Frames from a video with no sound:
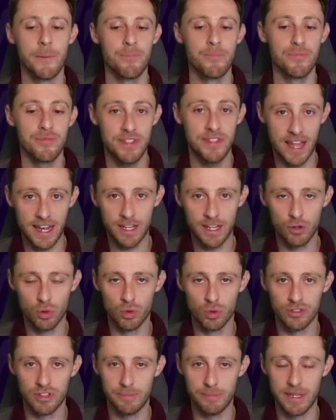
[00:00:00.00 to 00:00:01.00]
Then, of course,
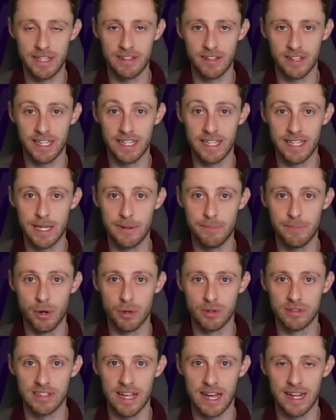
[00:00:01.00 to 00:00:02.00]
that means I can keep Mo
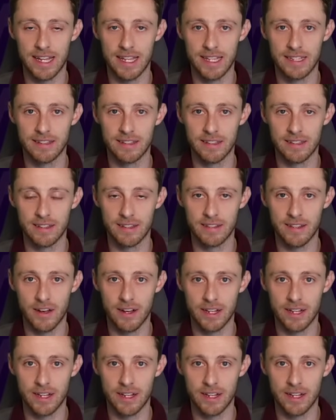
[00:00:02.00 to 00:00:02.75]
Salah into the side.